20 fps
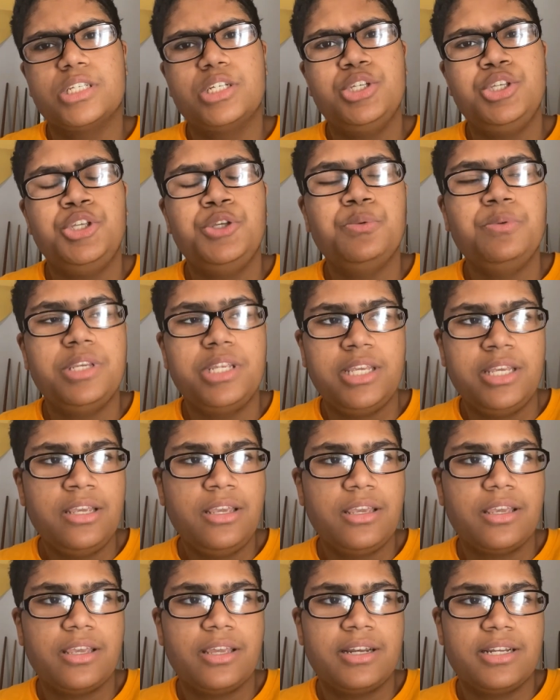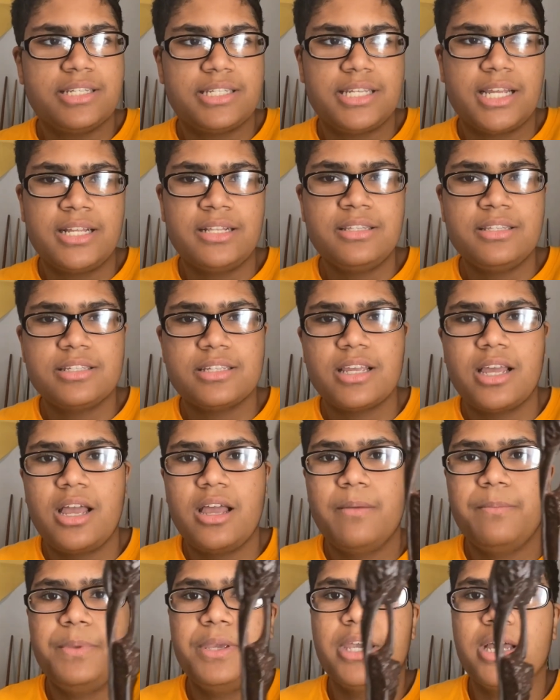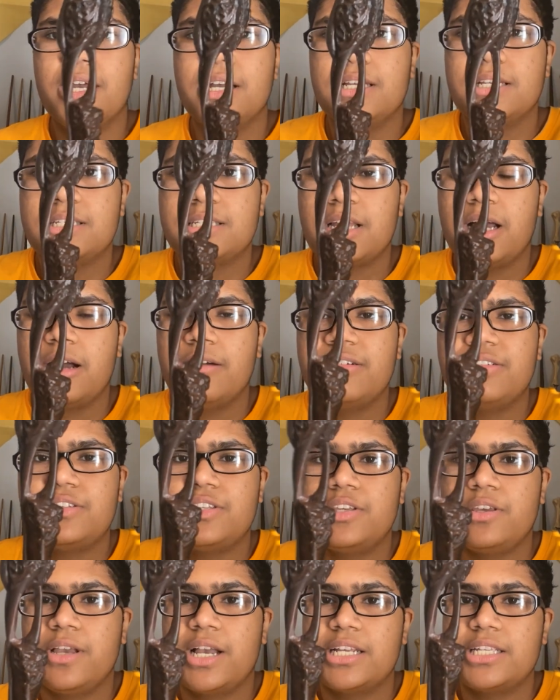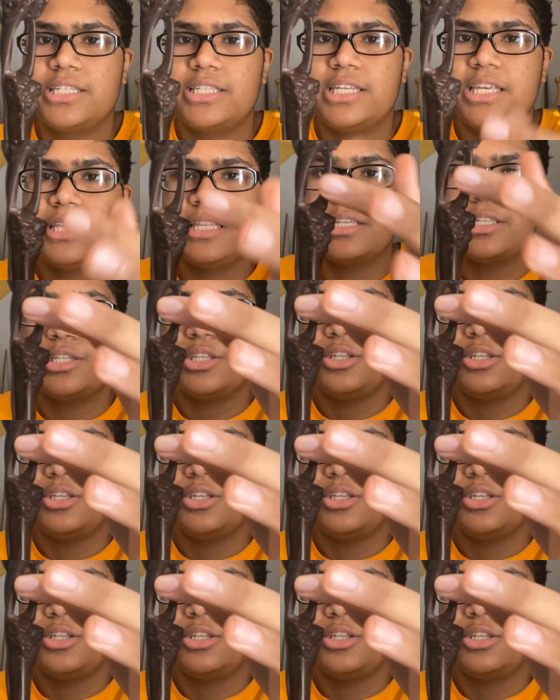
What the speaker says: unique in a sense, because obviously you guys see this